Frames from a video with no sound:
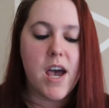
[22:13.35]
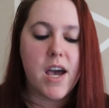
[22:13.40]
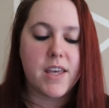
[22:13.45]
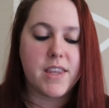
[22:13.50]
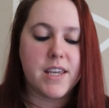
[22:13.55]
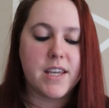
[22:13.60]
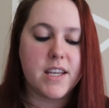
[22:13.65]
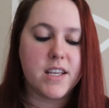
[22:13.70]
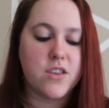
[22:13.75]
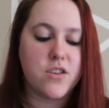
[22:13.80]

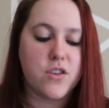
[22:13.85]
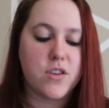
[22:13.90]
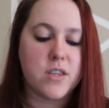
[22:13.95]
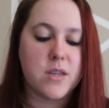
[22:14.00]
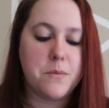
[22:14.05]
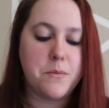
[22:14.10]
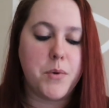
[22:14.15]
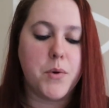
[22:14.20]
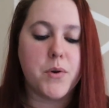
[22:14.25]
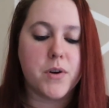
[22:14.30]
I think it's
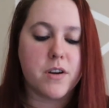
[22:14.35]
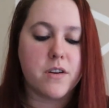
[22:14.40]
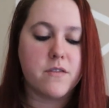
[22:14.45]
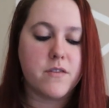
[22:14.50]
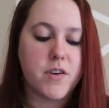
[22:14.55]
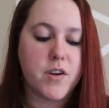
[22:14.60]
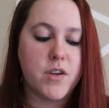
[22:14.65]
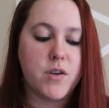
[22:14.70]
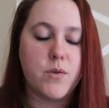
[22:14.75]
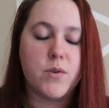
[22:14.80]
just
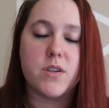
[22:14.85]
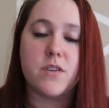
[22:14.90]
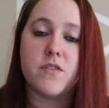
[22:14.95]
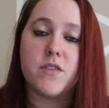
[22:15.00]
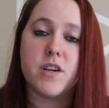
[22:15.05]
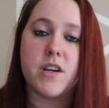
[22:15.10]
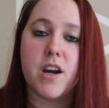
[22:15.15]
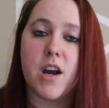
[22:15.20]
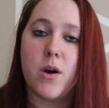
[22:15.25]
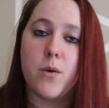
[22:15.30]
important for you to
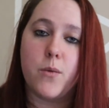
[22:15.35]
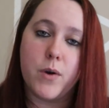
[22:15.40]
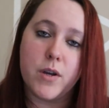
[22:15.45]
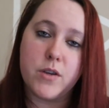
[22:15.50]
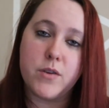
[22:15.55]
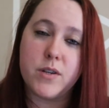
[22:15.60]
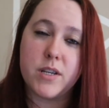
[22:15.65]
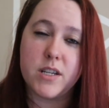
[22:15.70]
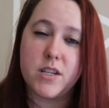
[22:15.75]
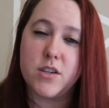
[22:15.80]
figure out
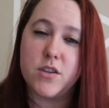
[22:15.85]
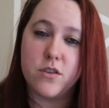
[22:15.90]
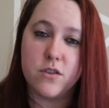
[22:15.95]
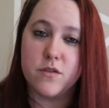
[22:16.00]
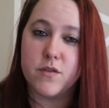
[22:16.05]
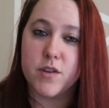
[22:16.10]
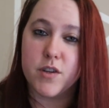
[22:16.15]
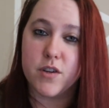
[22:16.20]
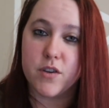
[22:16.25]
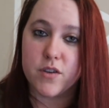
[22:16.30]
what you need to do
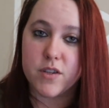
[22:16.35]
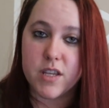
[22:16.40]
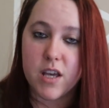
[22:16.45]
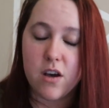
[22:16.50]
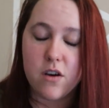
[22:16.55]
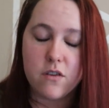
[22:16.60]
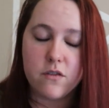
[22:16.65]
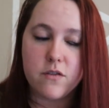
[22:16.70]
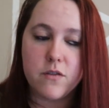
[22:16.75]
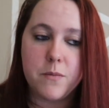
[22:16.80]
for
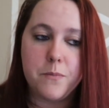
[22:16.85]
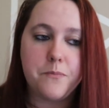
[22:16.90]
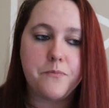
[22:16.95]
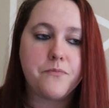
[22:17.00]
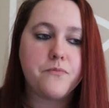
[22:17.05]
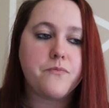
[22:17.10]
yourself